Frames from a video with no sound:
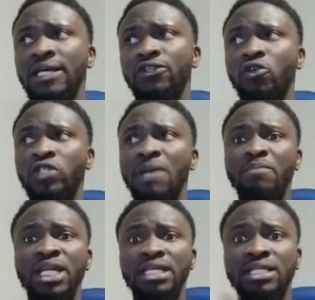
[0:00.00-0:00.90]
so
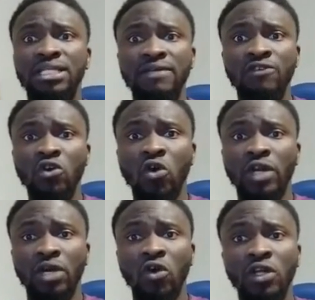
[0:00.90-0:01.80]
somebody is deceiving
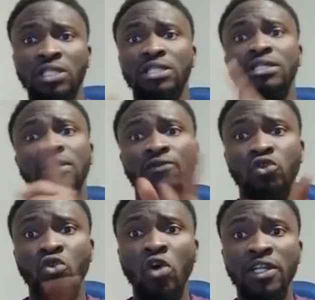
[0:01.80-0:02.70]
God and God is deceiving,
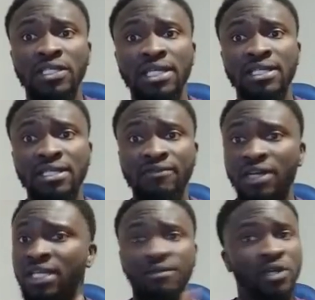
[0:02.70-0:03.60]
so God is a
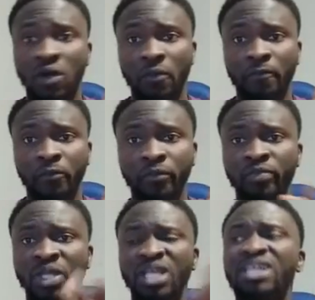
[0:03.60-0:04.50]
deceiver. No.
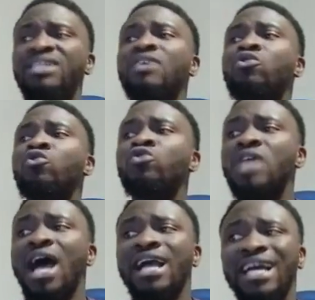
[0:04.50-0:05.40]
The rules
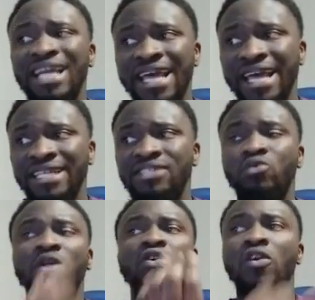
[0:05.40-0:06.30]
are clear. This is
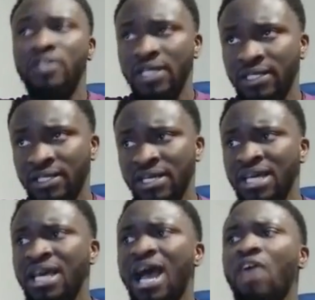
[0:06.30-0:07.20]
what God says.
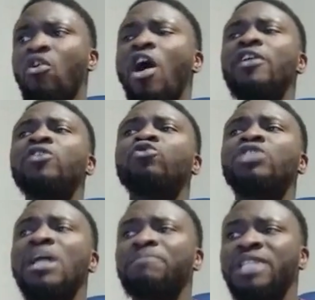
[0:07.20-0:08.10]
According to
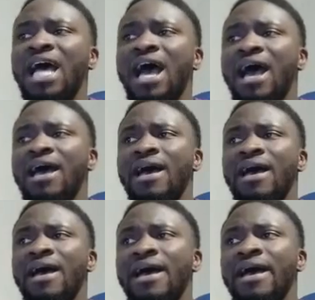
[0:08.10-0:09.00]

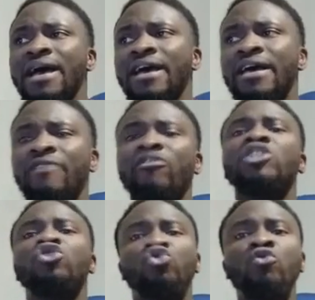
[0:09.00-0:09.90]
chapter
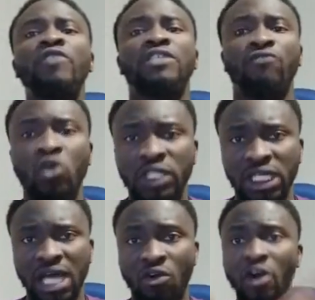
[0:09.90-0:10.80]
42, verse
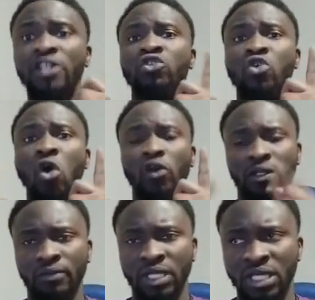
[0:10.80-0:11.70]
40, according to God,
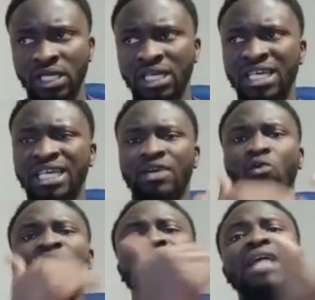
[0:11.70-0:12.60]

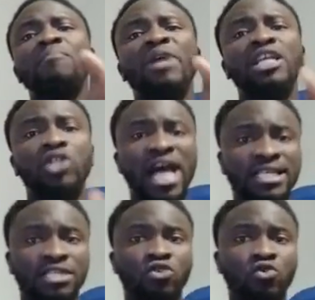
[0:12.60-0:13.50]
when somebody does